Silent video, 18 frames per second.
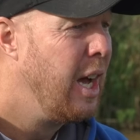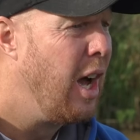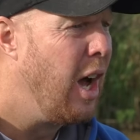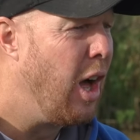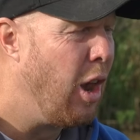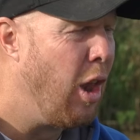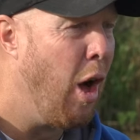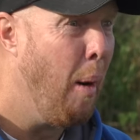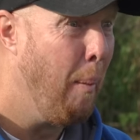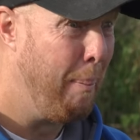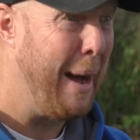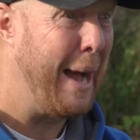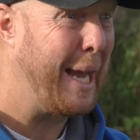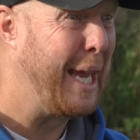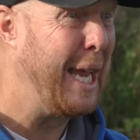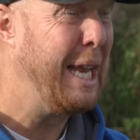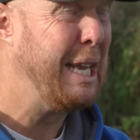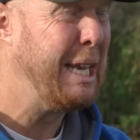a lot
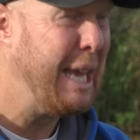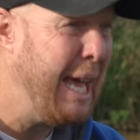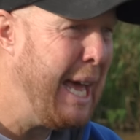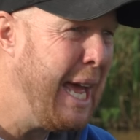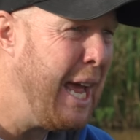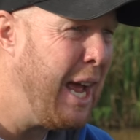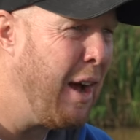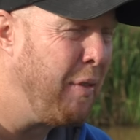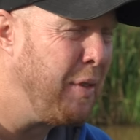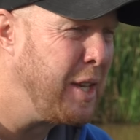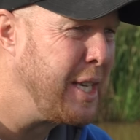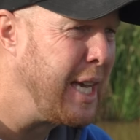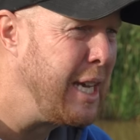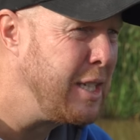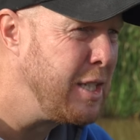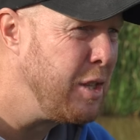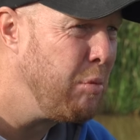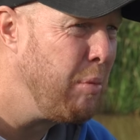back in day on the
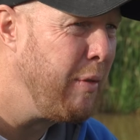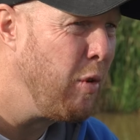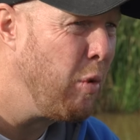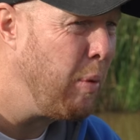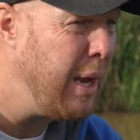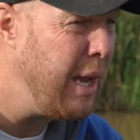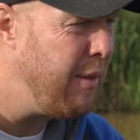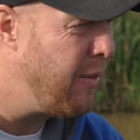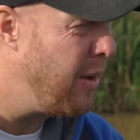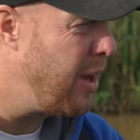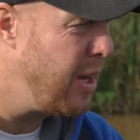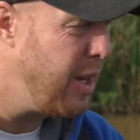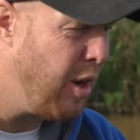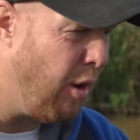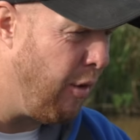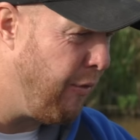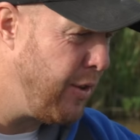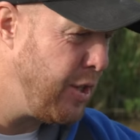days of the River Weaver, you
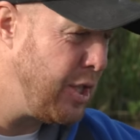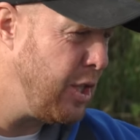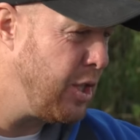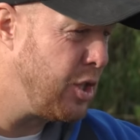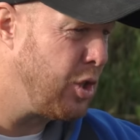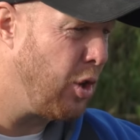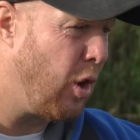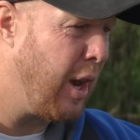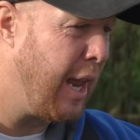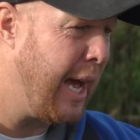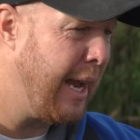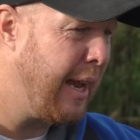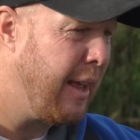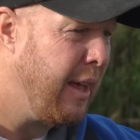know, fishing sort of like